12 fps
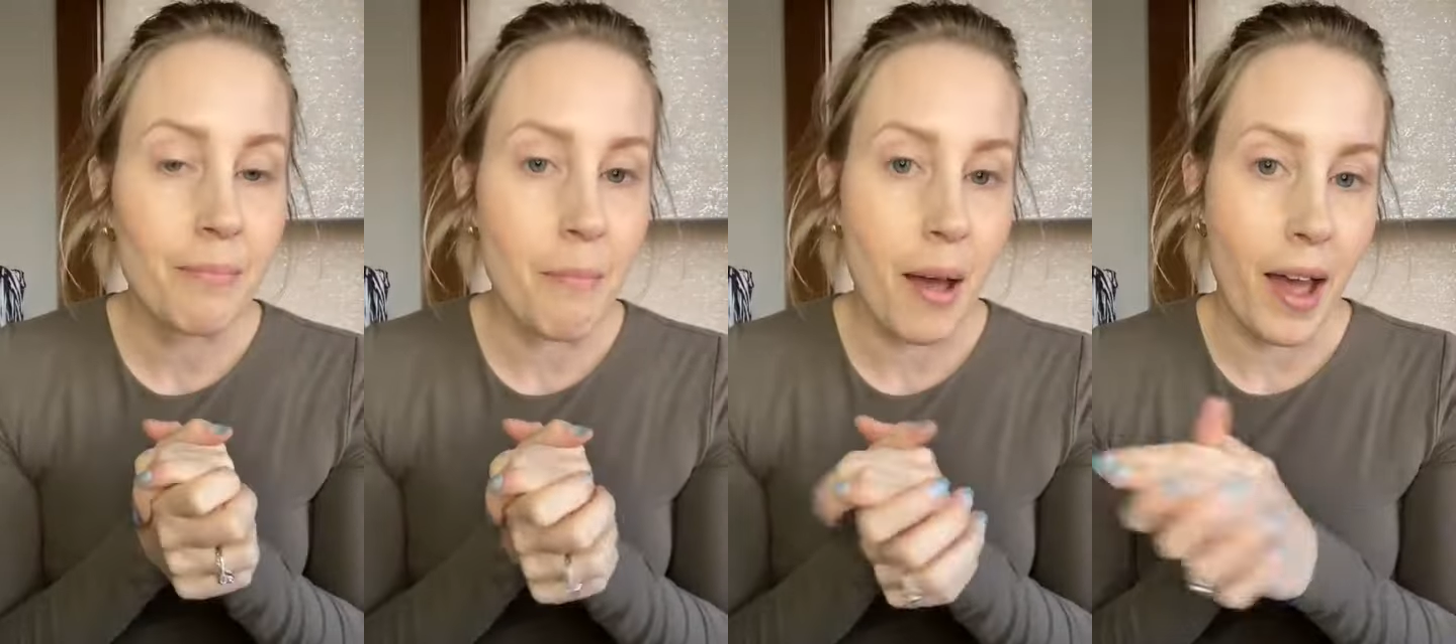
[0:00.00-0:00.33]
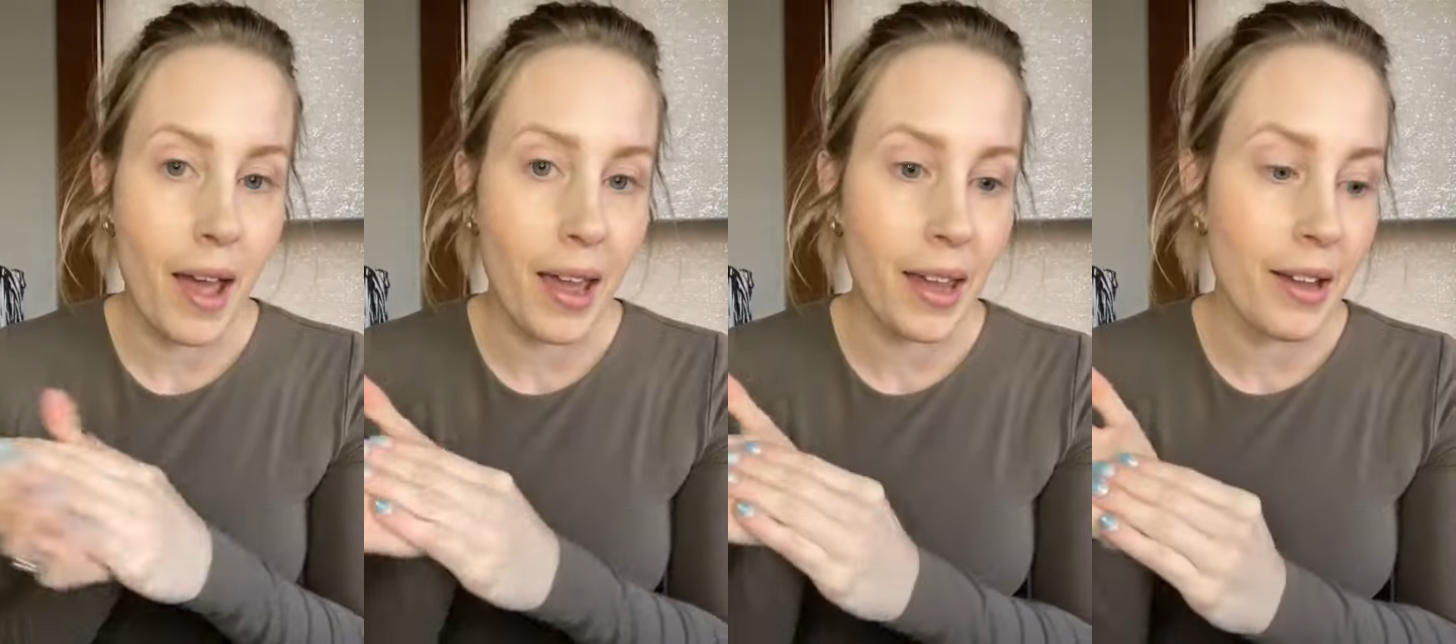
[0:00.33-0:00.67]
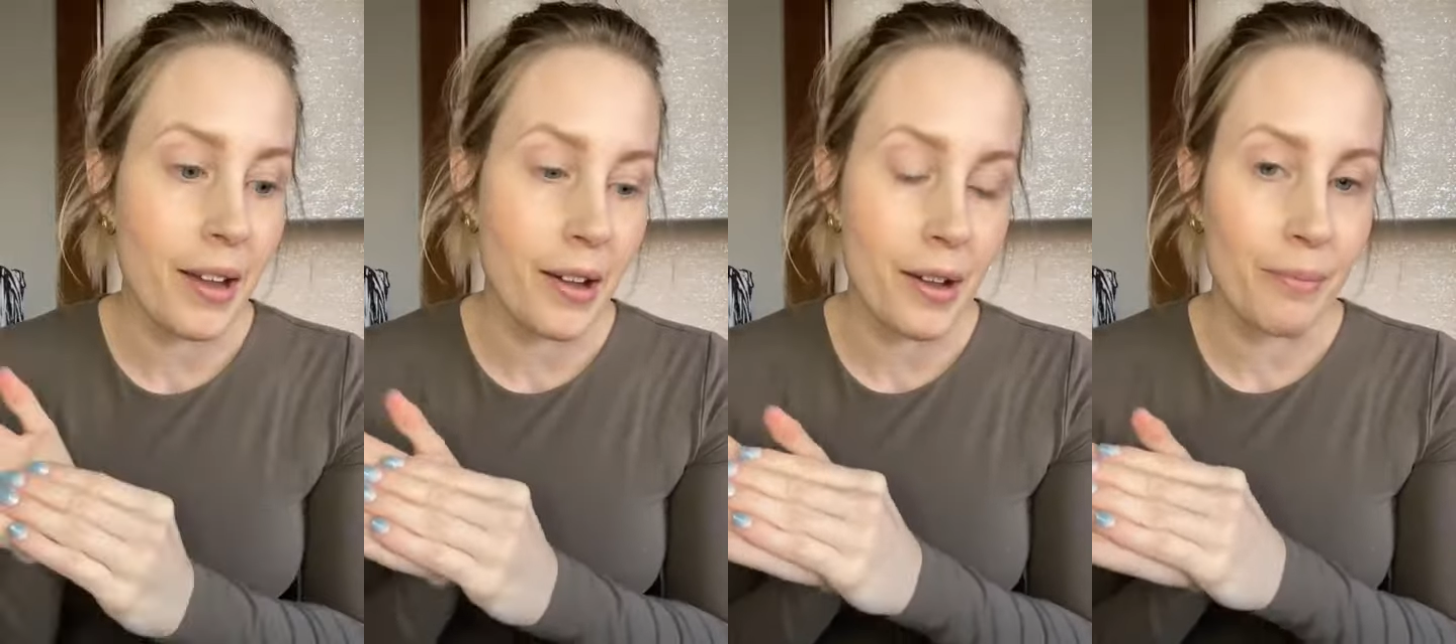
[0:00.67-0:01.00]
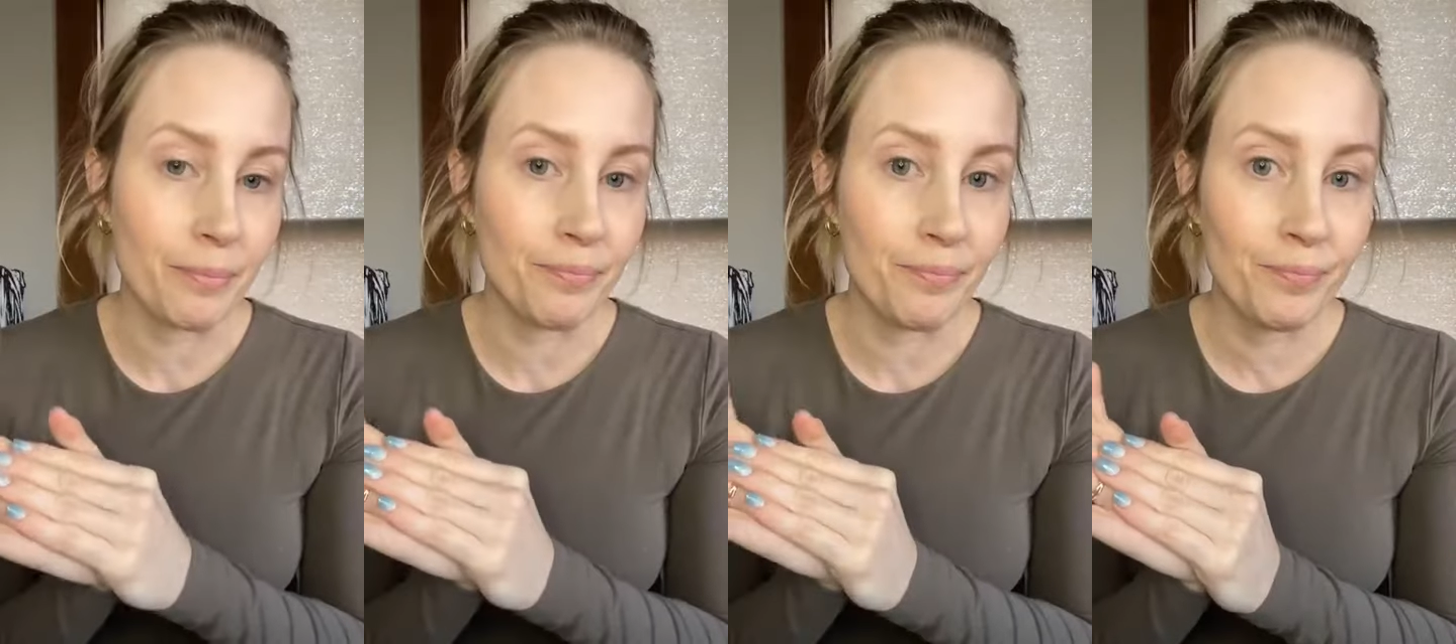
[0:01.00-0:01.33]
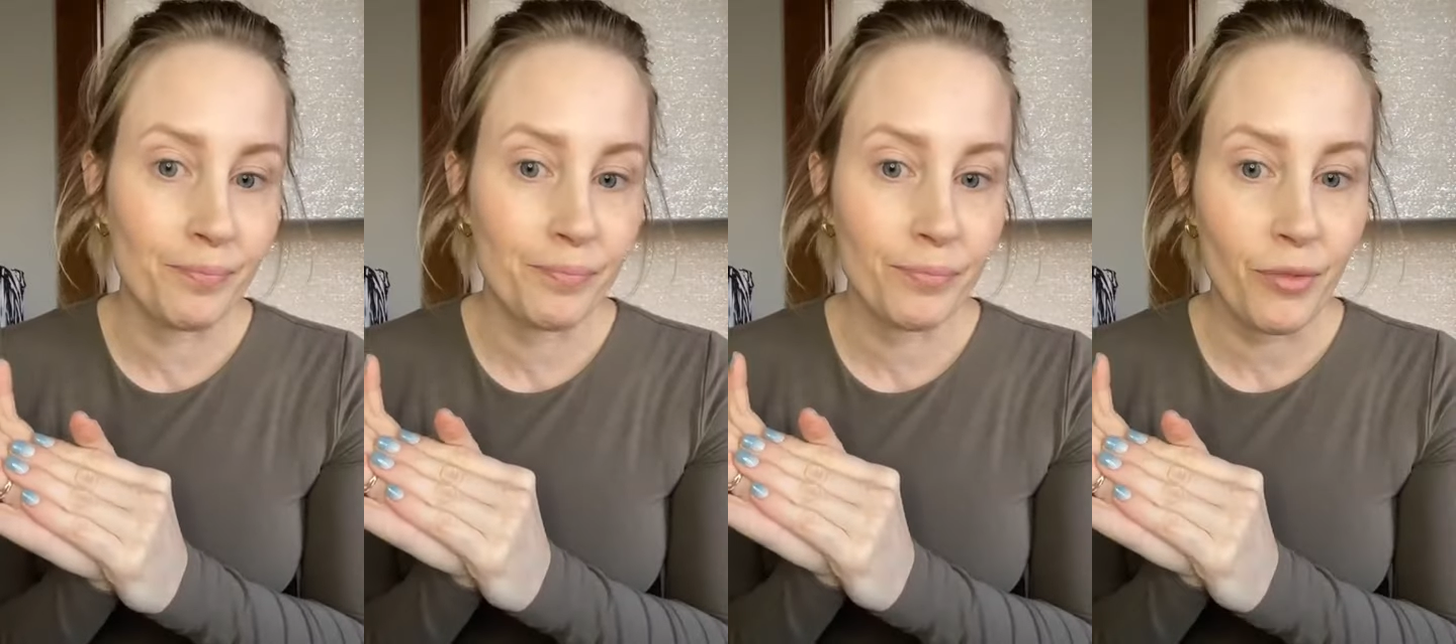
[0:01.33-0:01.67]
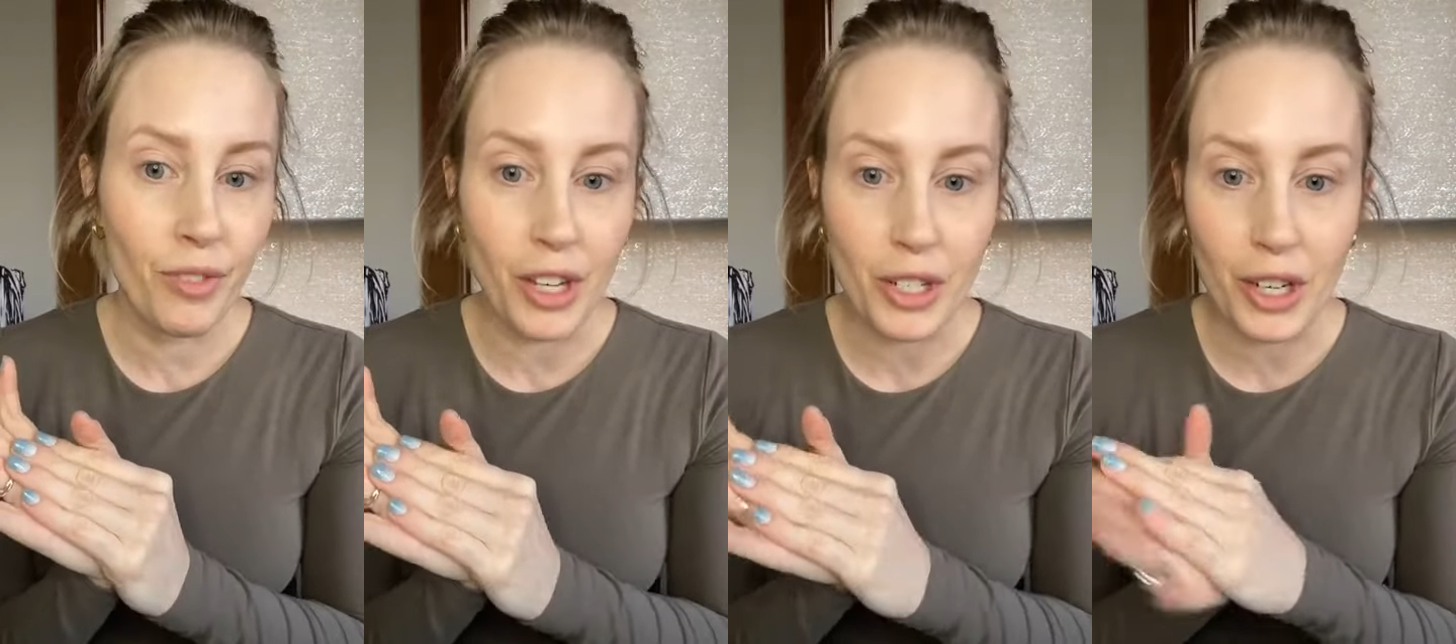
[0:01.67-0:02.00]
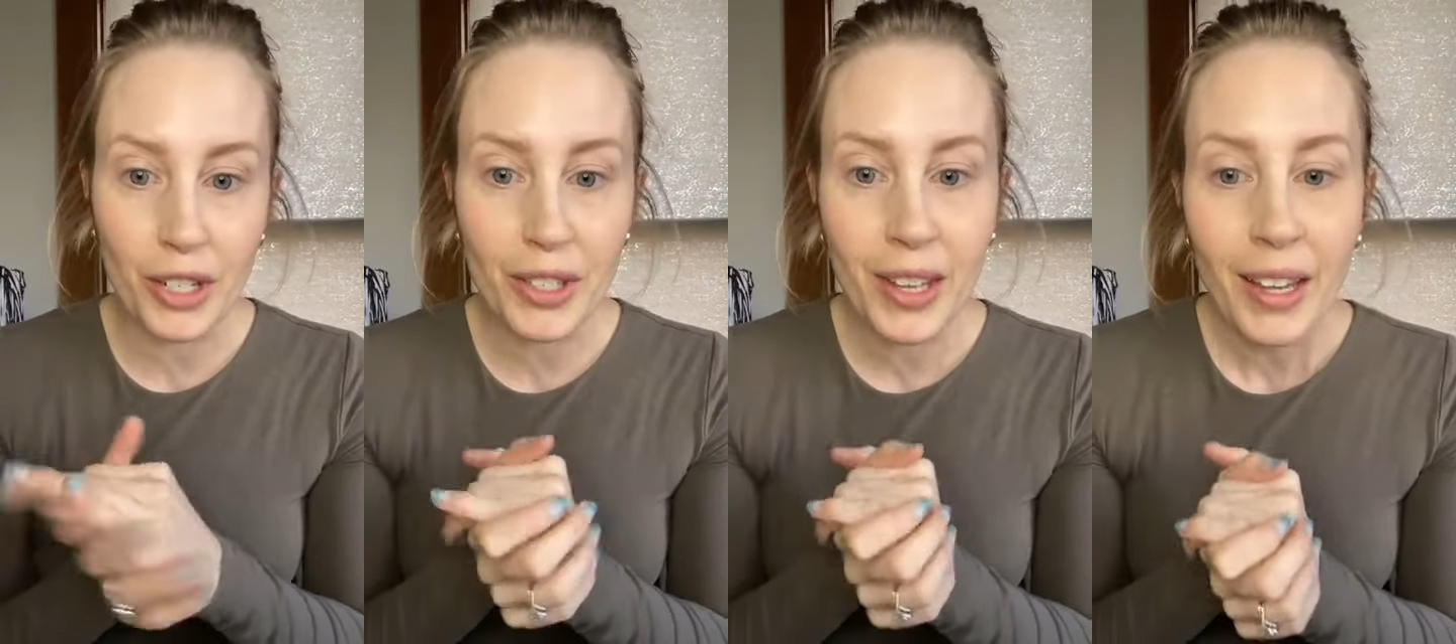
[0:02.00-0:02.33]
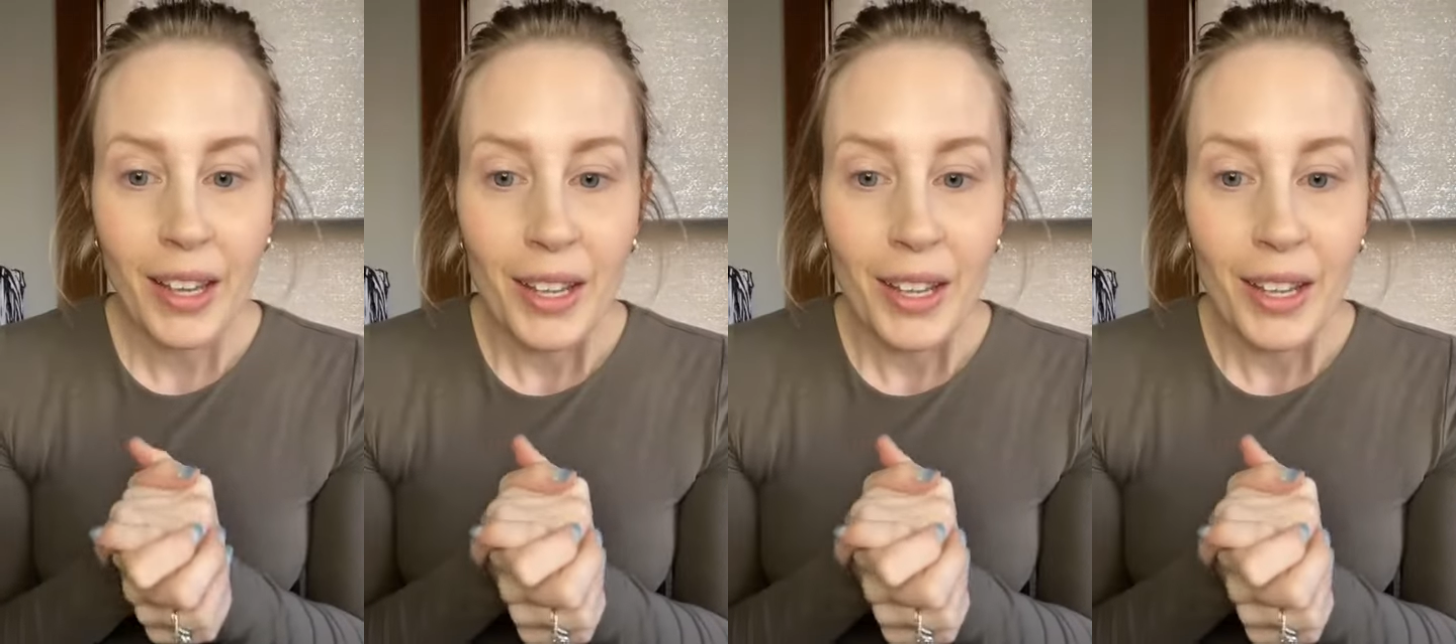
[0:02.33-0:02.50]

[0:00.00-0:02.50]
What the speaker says: my features.